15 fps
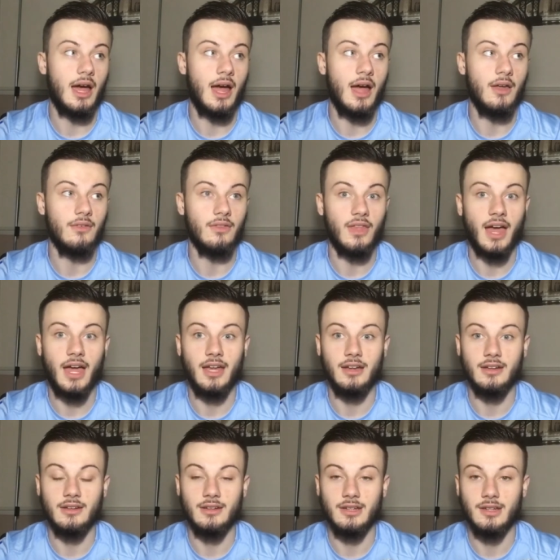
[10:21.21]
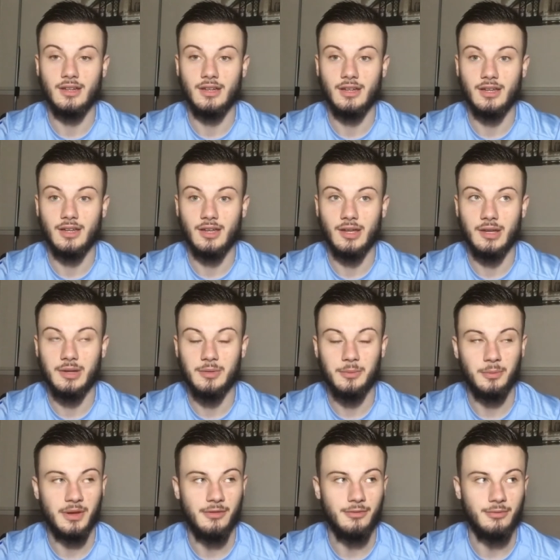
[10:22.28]
and then
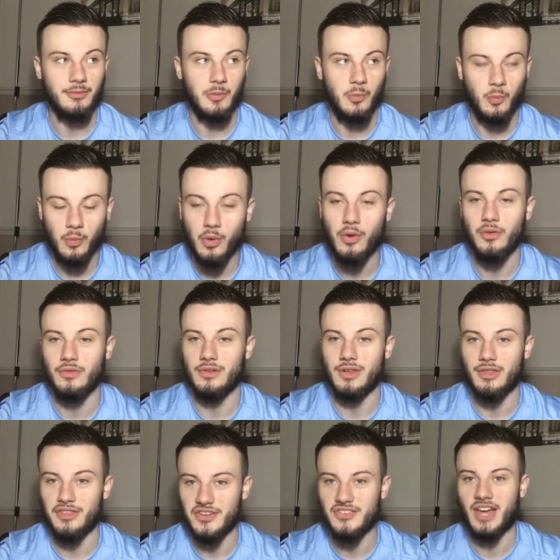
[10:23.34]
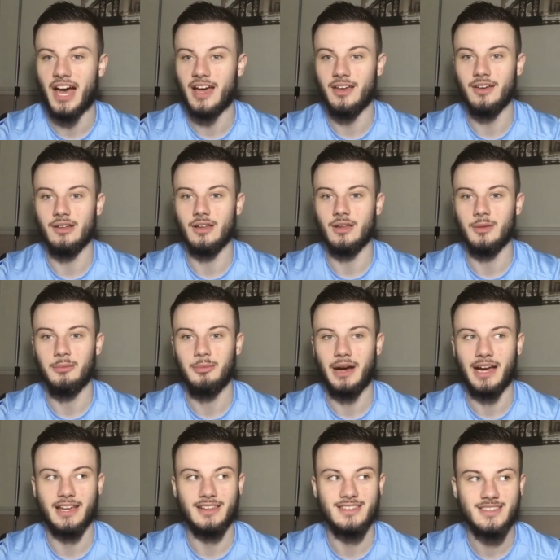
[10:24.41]
we've won the title by